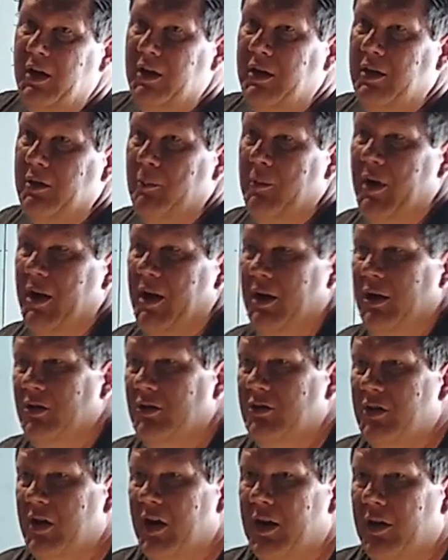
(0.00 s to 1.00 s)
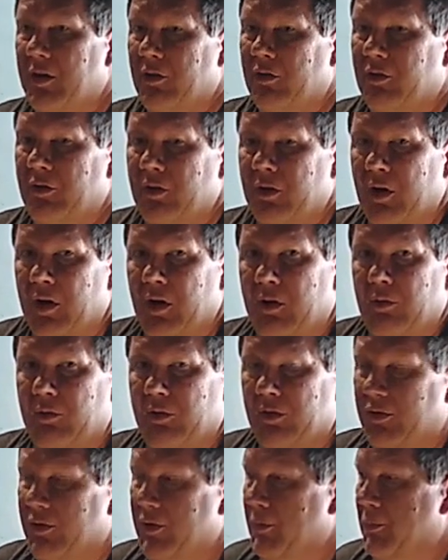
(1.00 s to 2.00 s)
in the main channel,
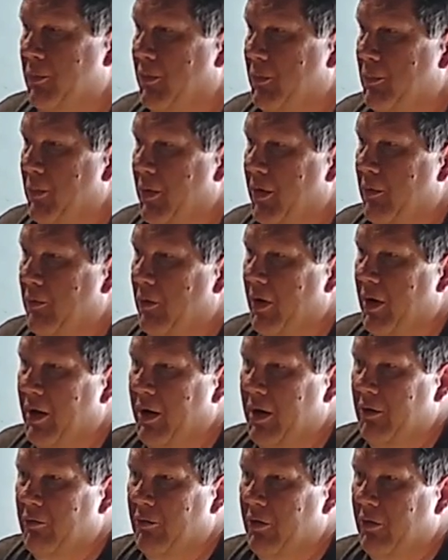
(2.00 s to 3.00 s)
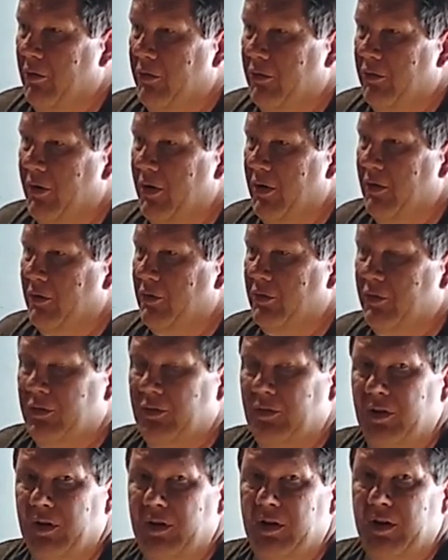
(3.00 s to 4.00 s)
which seems to be what anyone's
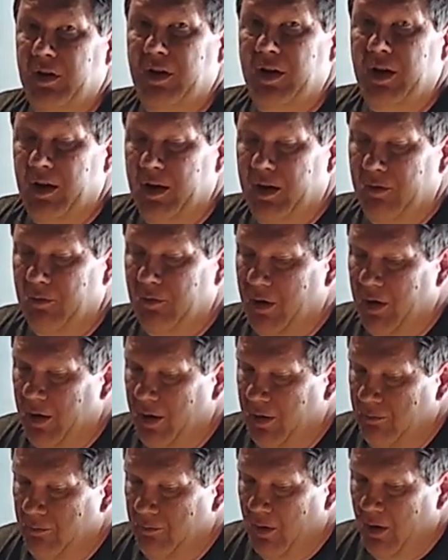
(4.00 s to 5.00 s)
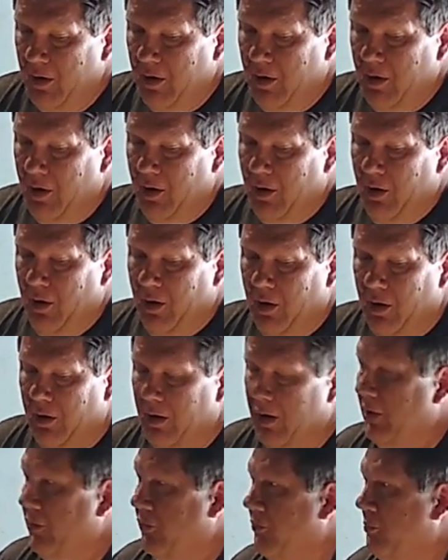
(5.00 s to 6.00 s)
interested in anyway.
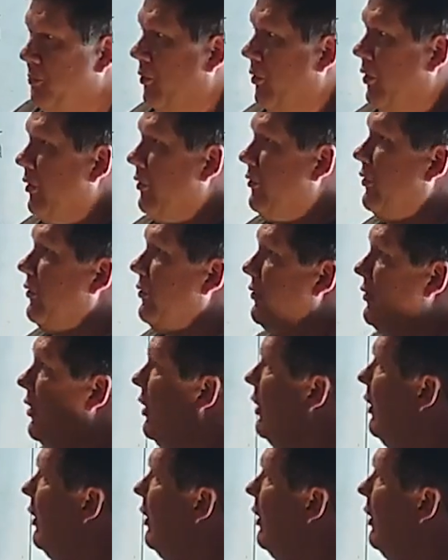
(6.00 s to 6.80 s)
All right, sports, let's